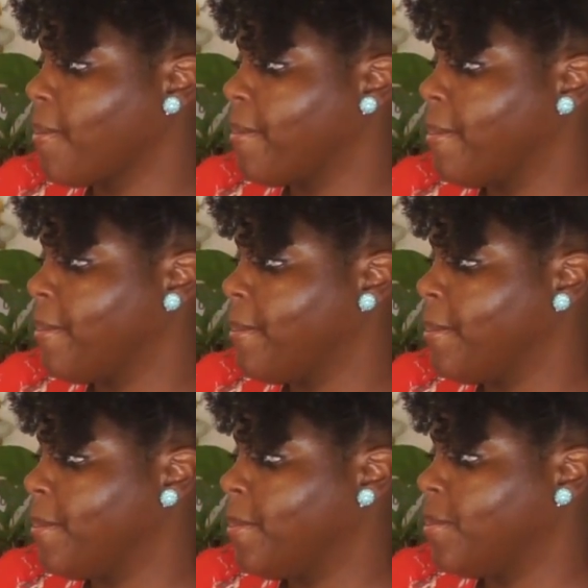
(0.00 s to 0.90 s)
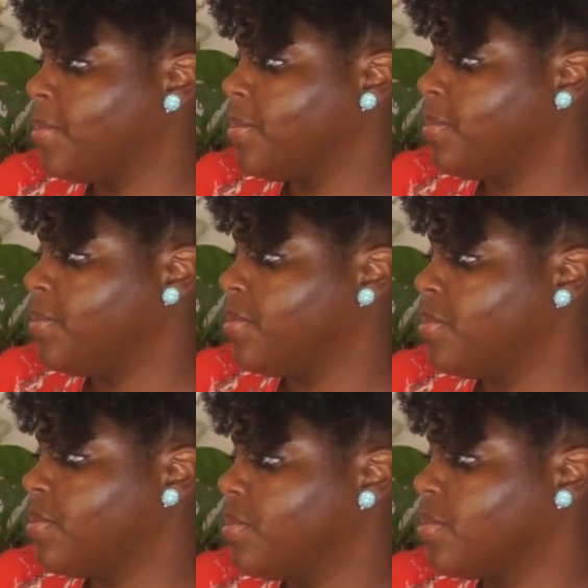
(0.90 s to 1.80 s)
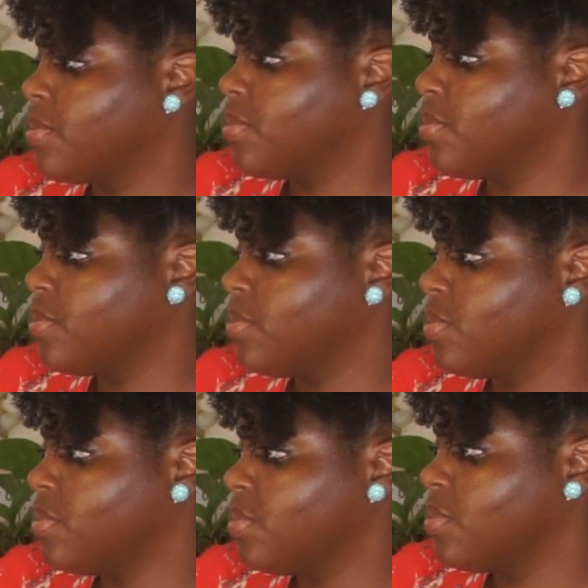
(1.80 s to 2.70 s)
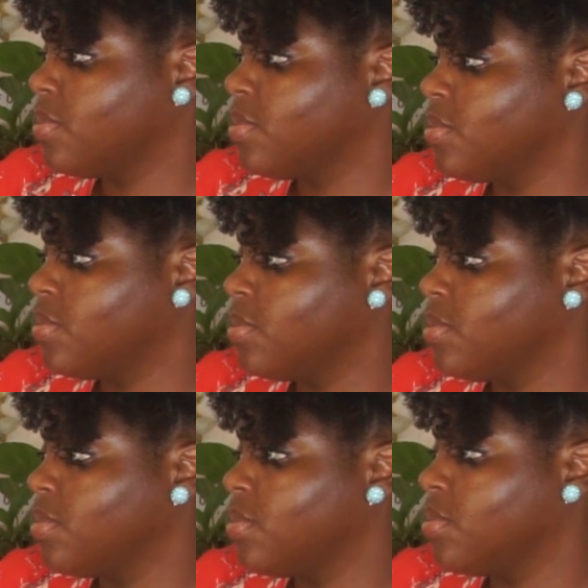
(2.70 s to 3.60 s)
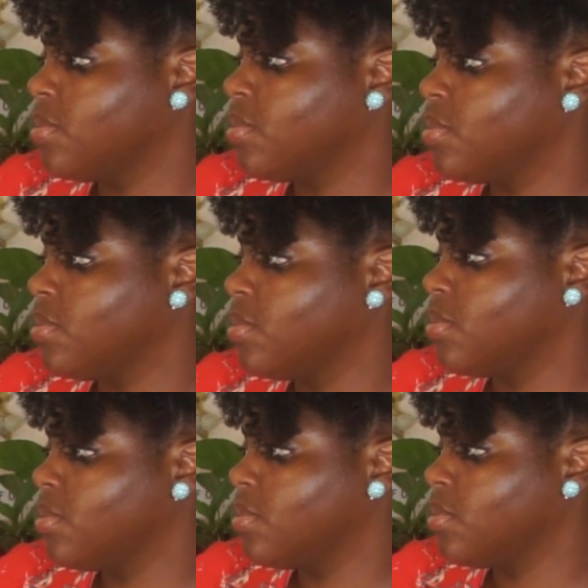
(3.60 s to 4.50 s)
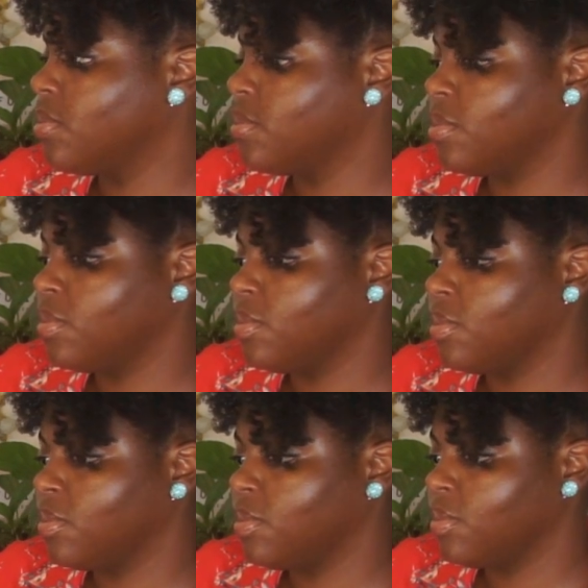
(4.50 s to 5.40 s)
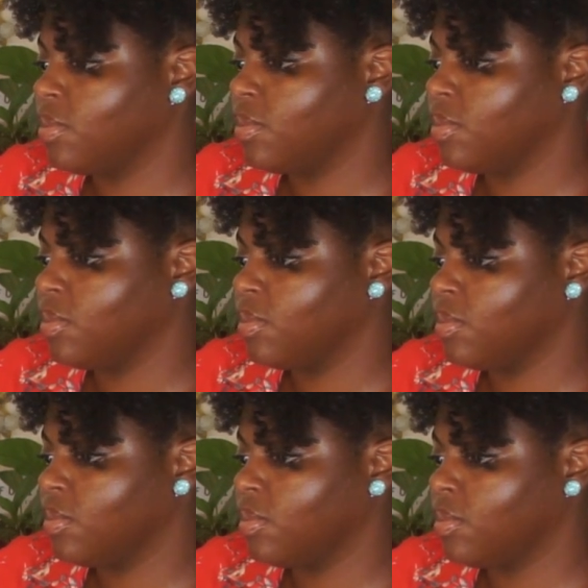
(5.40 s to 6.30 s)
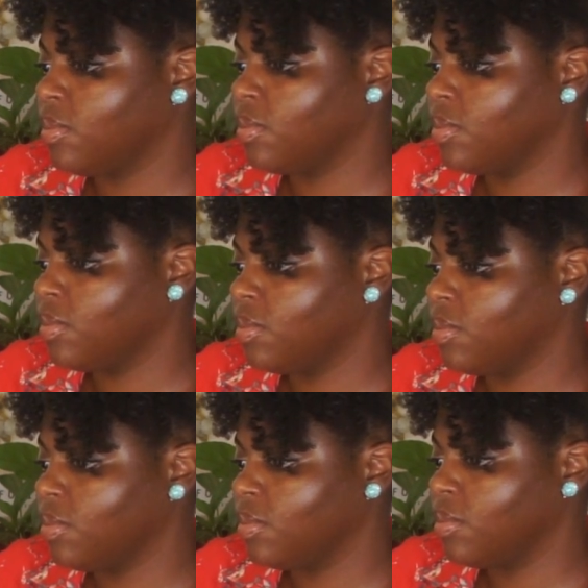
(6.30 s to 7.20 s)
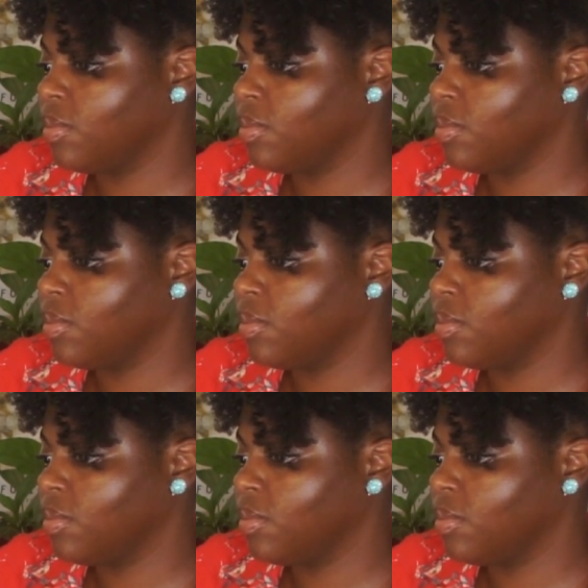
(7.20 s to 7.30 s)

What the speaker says: (silent)